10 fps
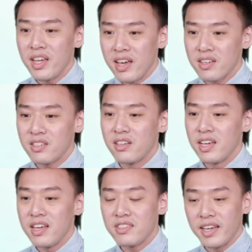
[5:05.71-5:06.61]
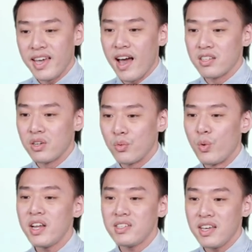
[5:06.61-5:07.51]
is the EtherCAT.
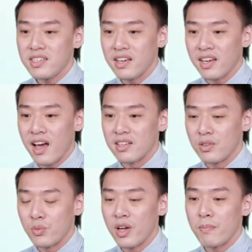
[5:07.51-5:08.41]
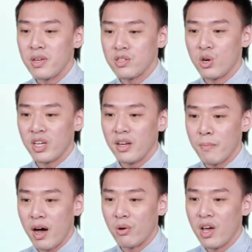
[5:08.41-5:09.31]
What is EtherCAT? We have been talking
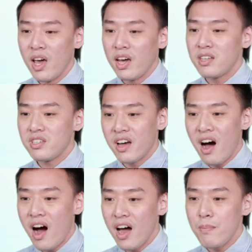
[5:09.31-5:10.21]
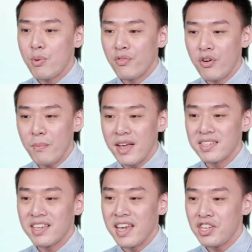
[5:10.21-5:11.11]
about. It's a
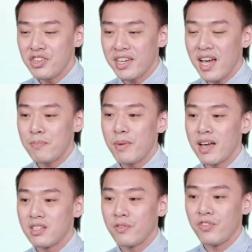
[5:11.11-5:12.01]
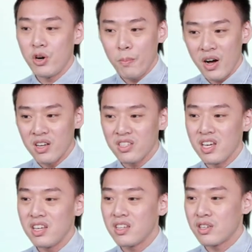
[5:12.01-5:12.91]
high-performance EtherCAT-based field-bus
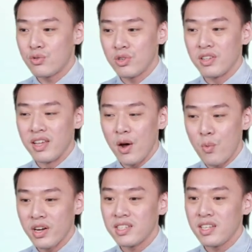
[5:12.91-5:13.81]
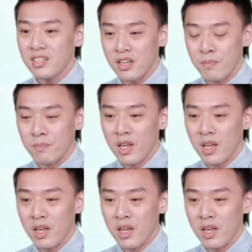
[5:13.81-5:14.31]
industrial network system.